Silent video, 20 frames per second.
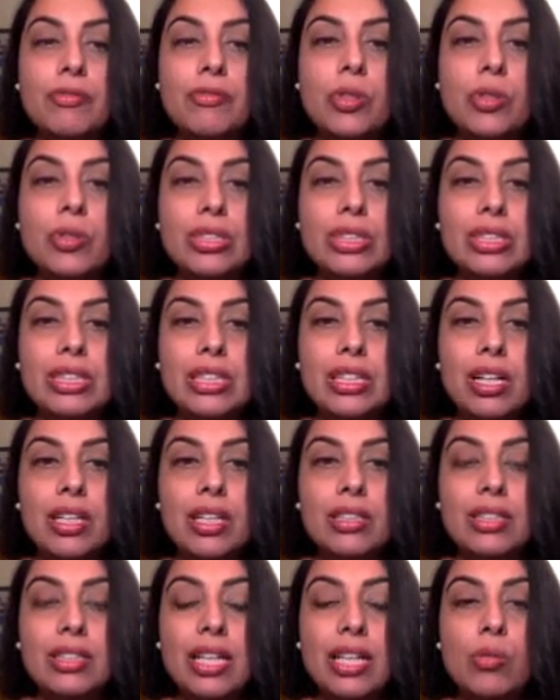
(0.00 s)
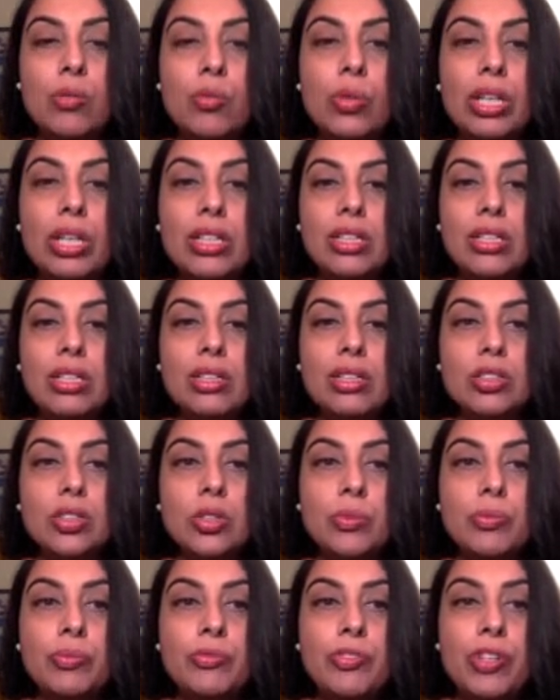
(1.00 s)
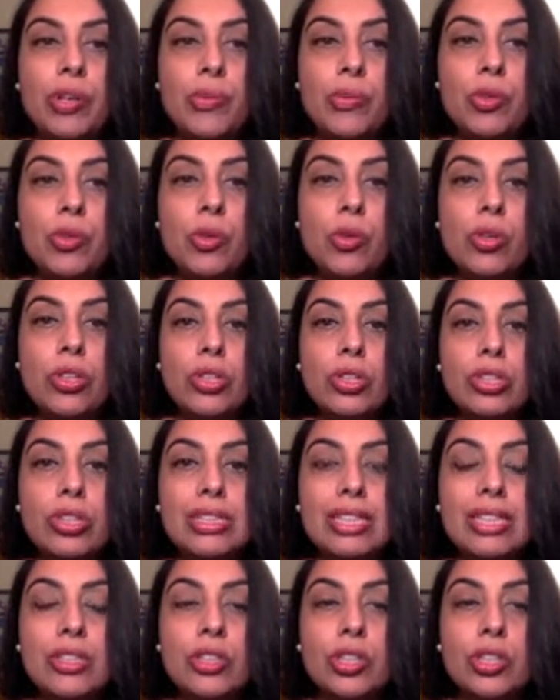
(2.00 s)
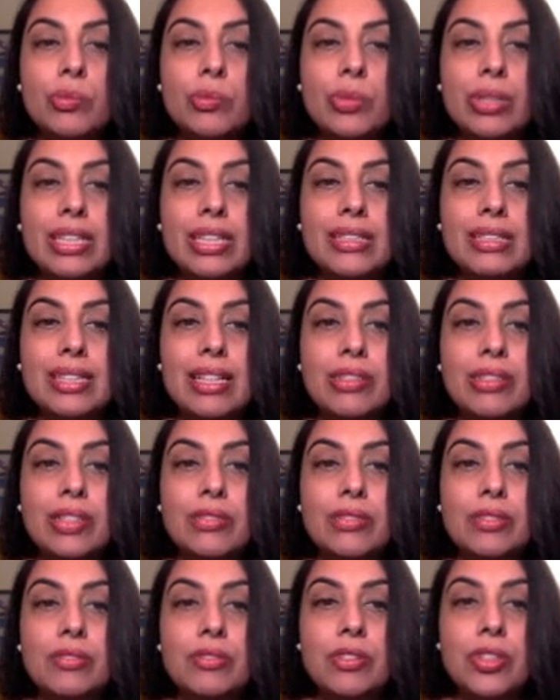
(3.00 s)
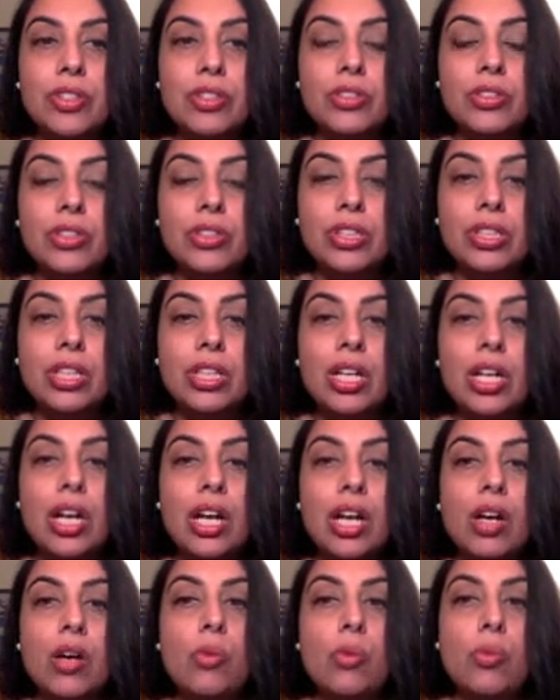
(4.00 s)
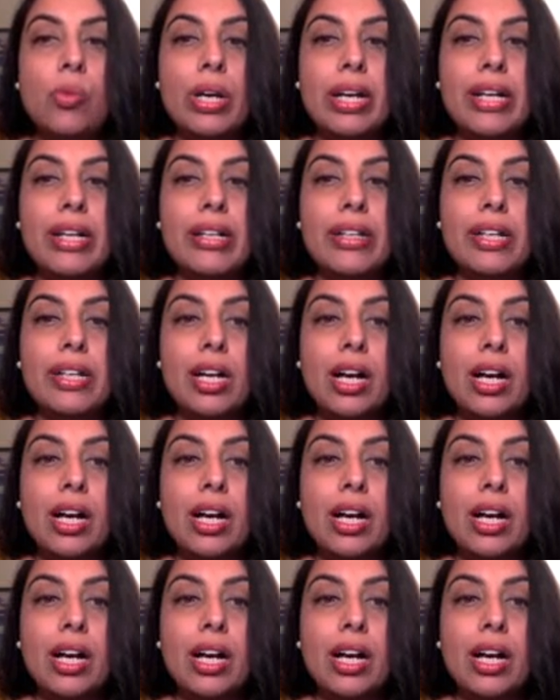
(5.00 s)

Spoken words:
focusing on. Like what. So from the quarters, then you're going to break it down even further where,